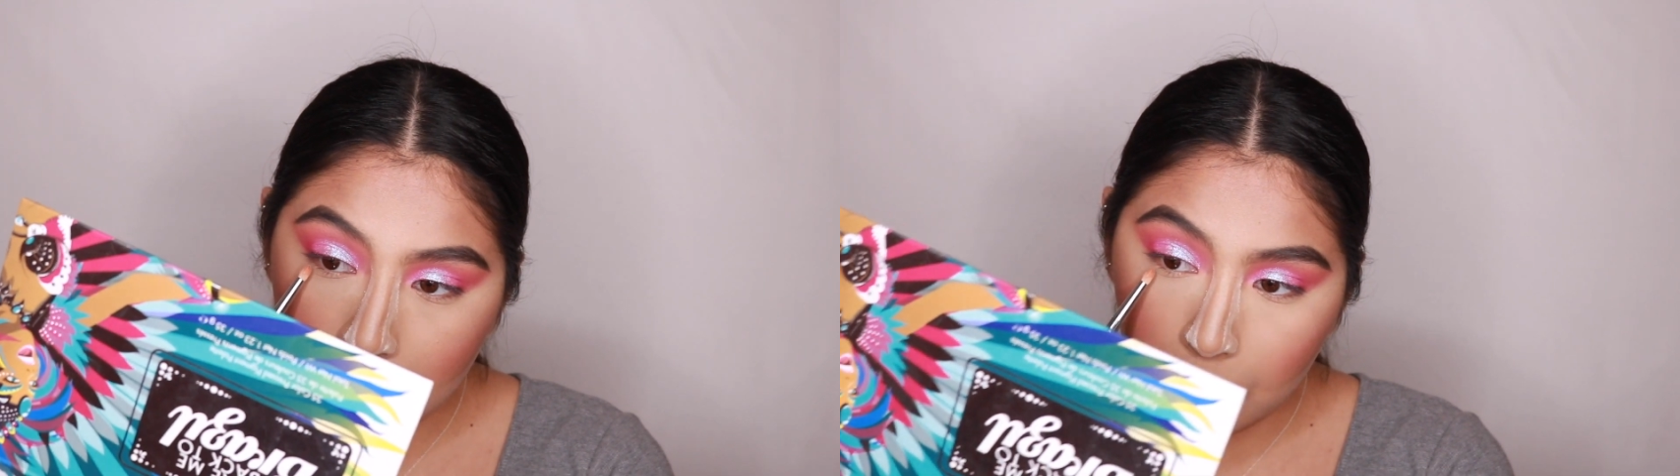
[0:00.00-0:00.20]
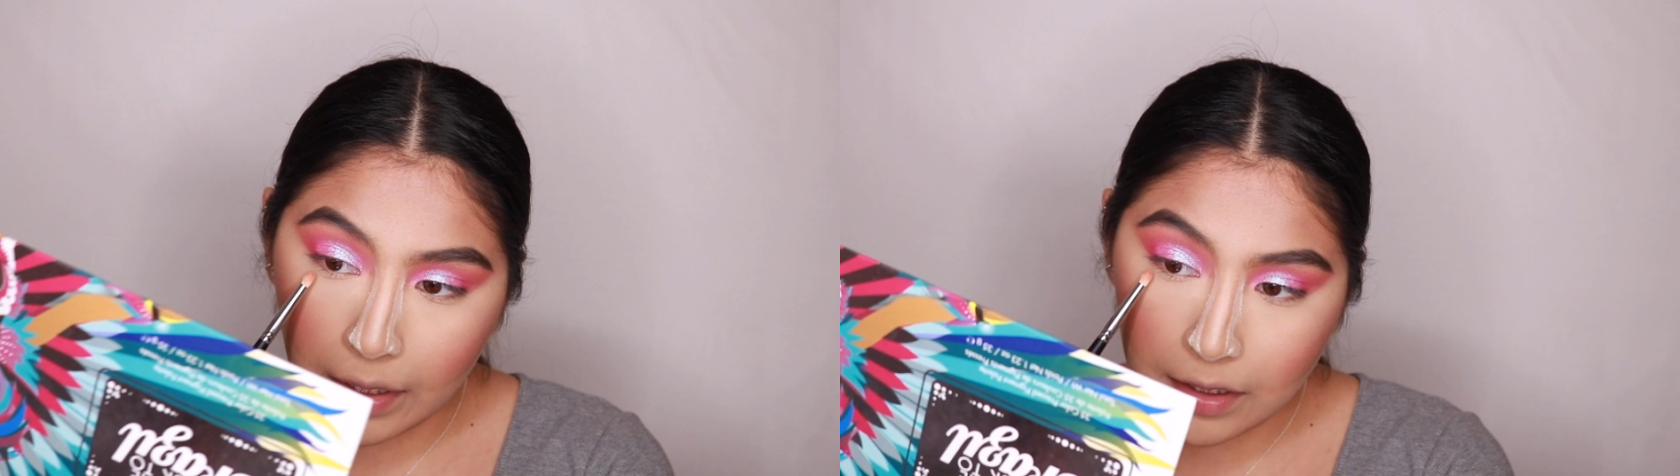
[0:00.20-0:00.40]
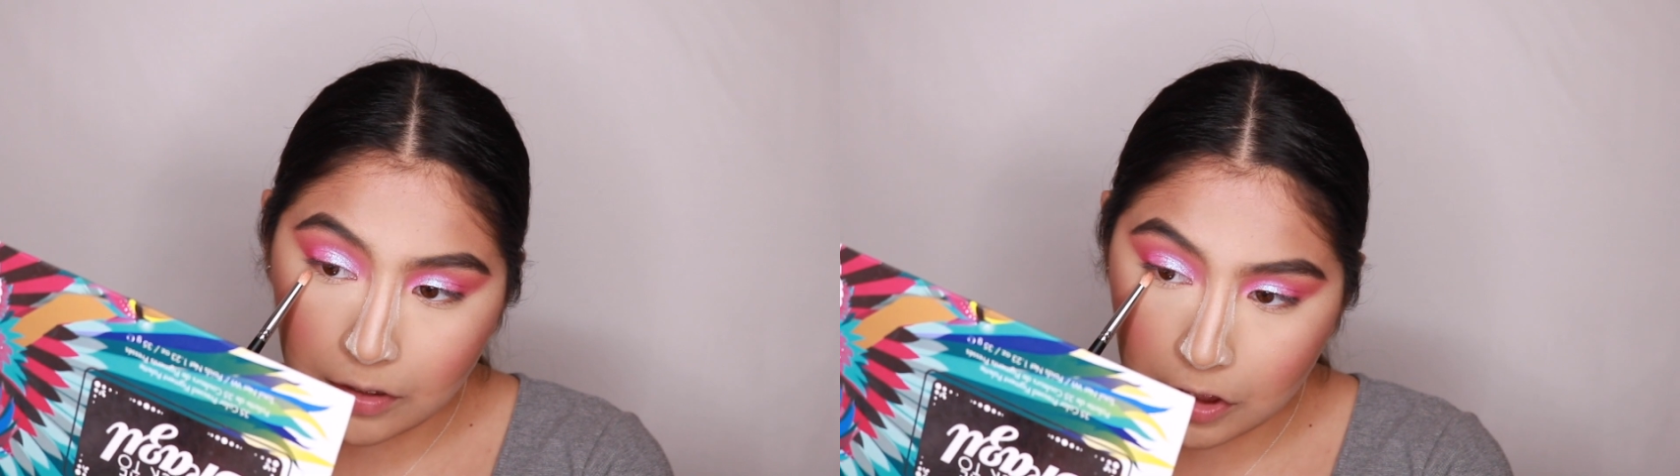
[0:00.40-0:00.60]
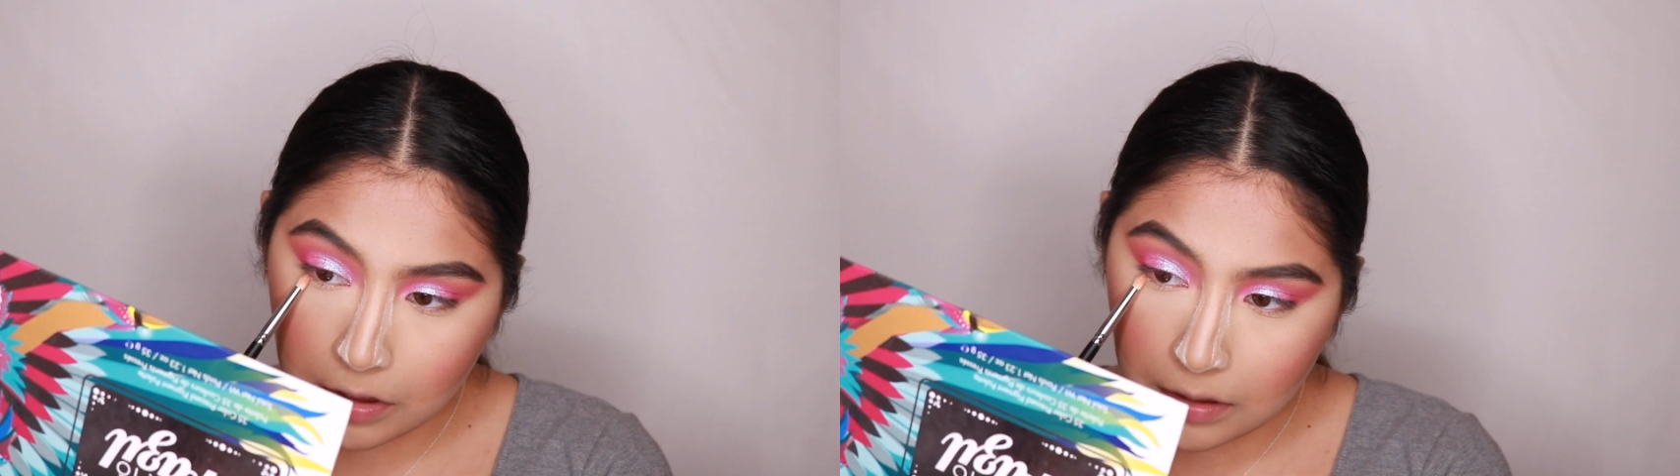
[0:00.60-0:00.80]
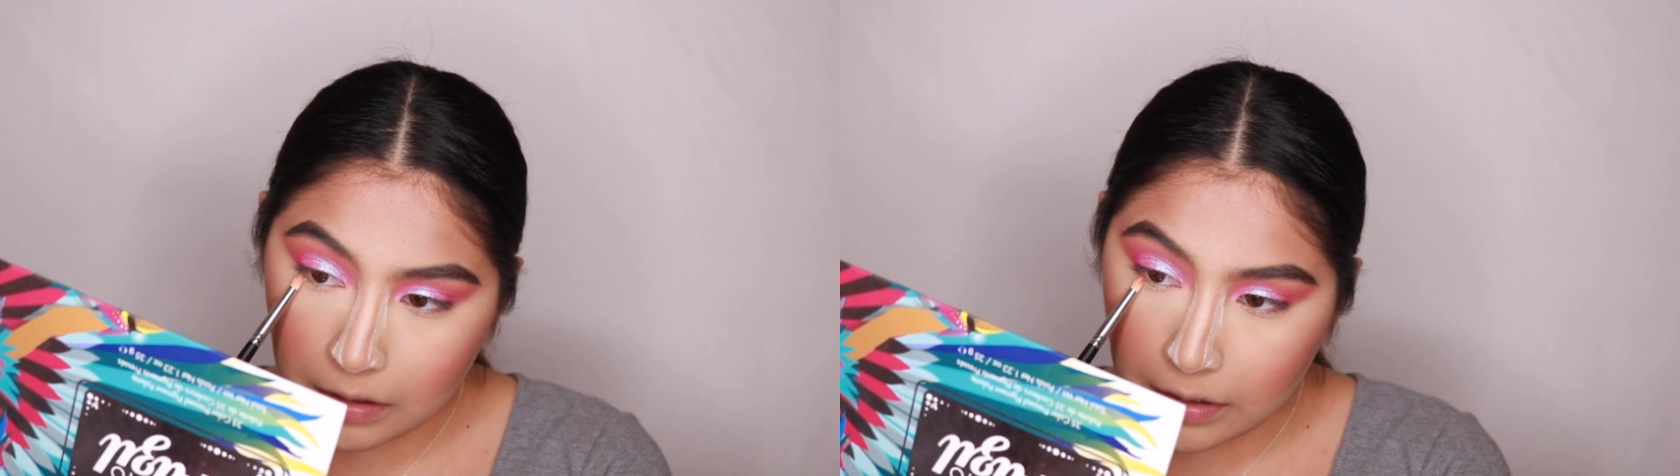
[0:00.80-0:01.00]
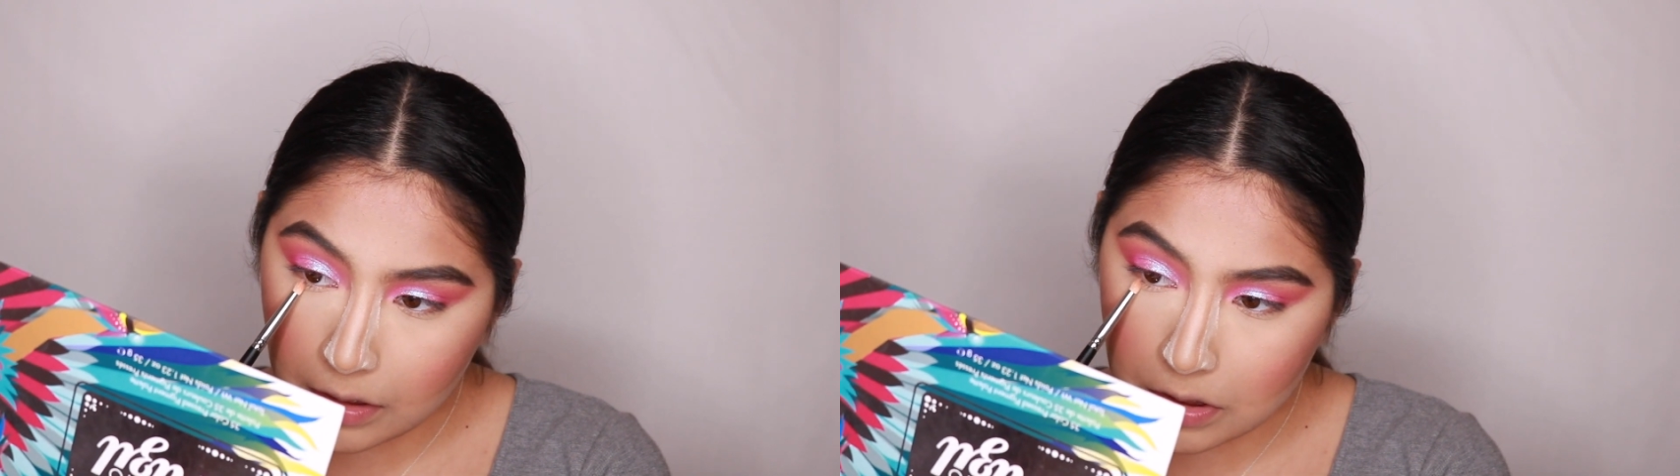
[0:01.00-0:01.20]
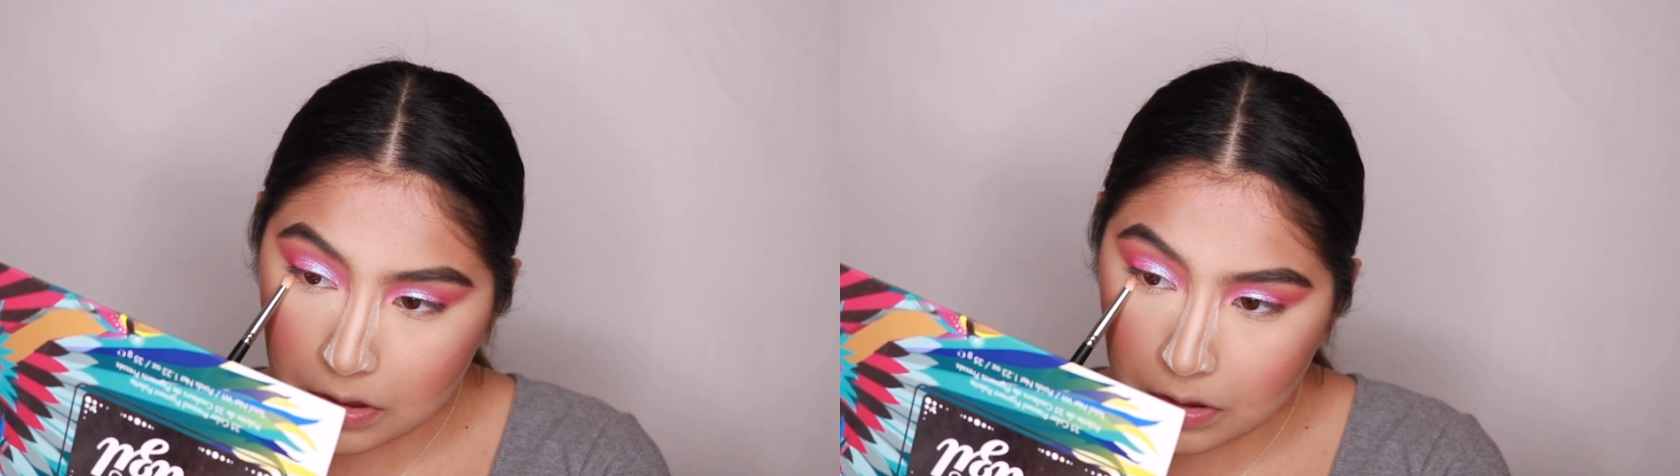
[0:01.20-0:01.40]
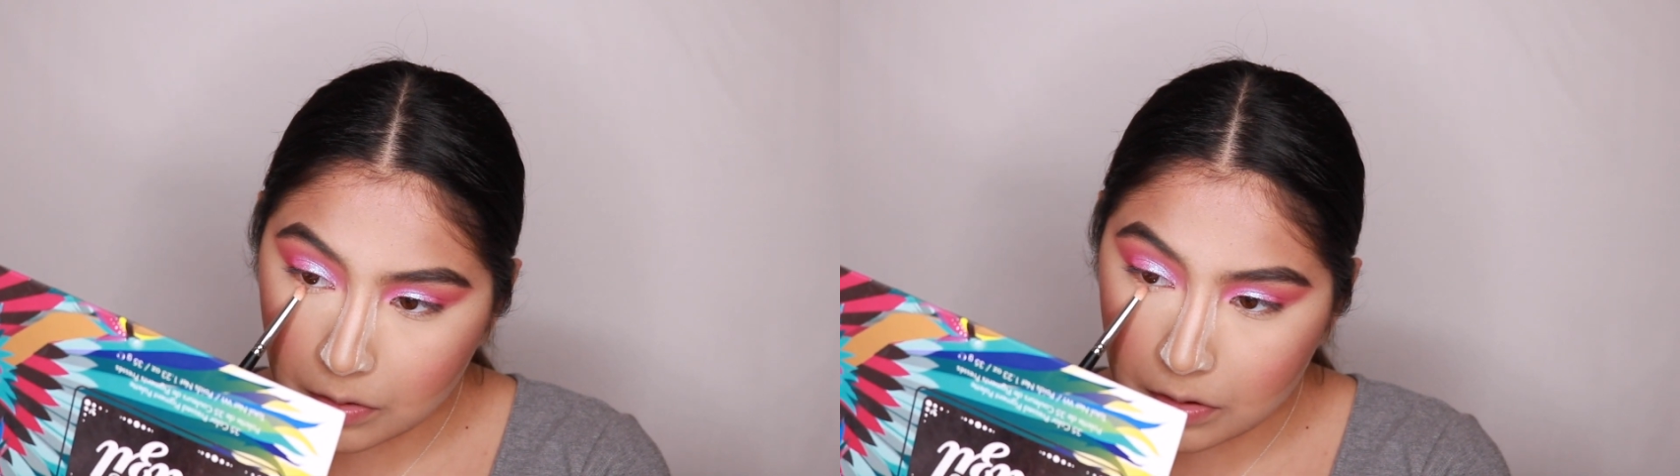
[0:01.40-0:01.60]
right underneath.
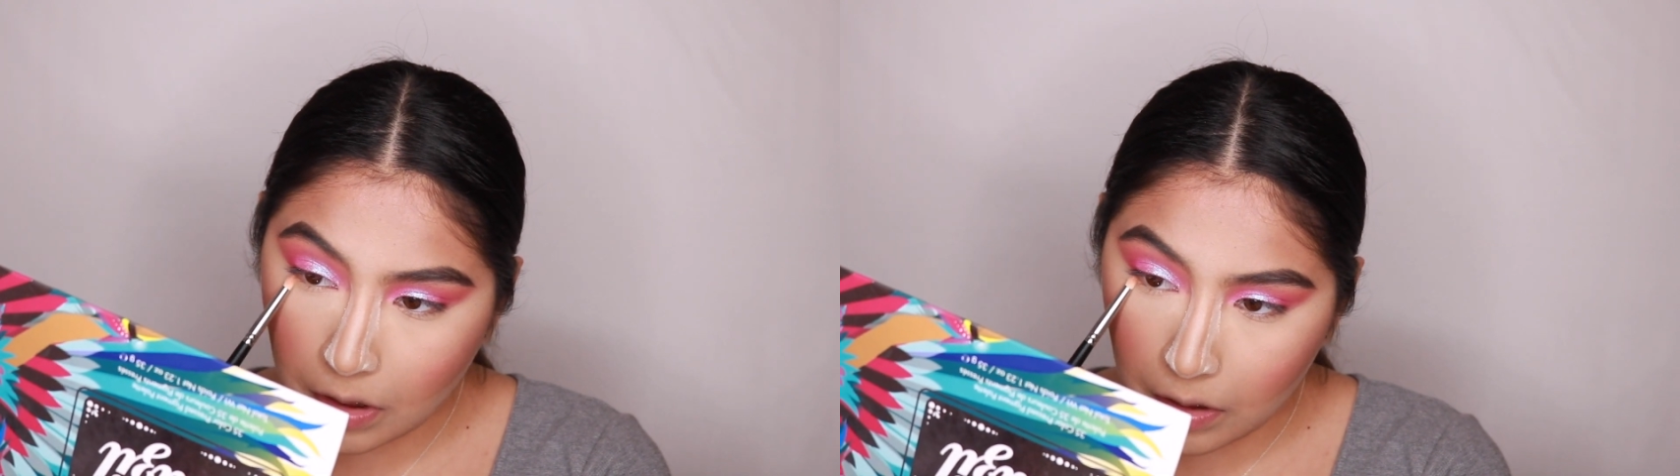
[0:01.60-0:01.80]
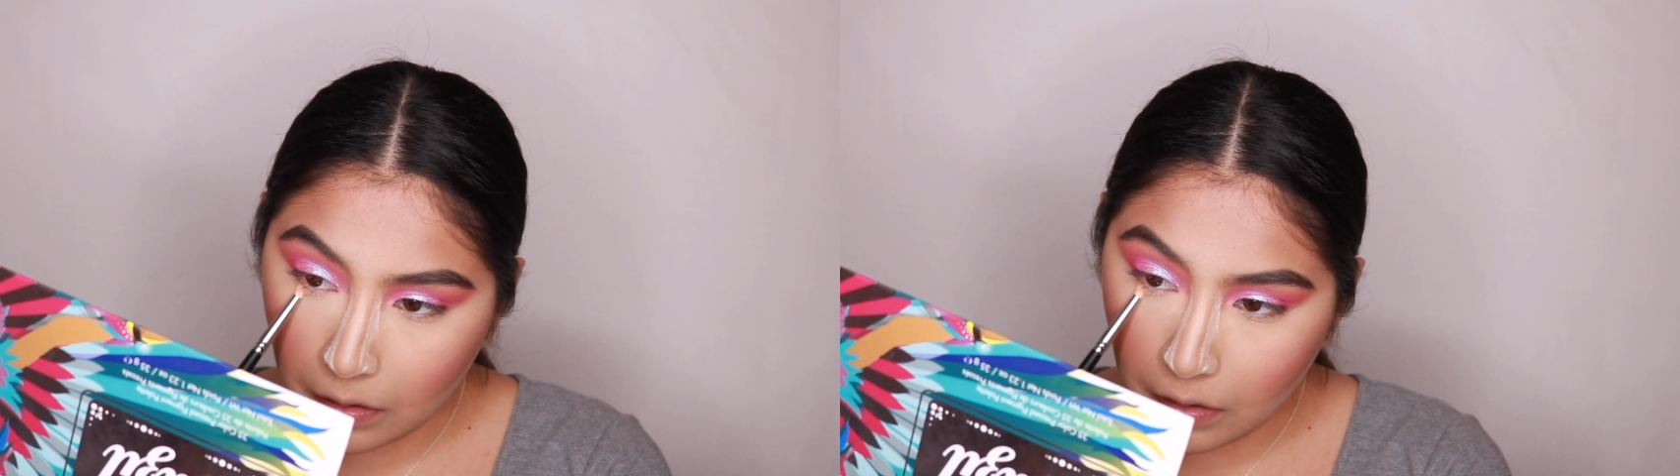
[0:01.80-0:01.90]
So start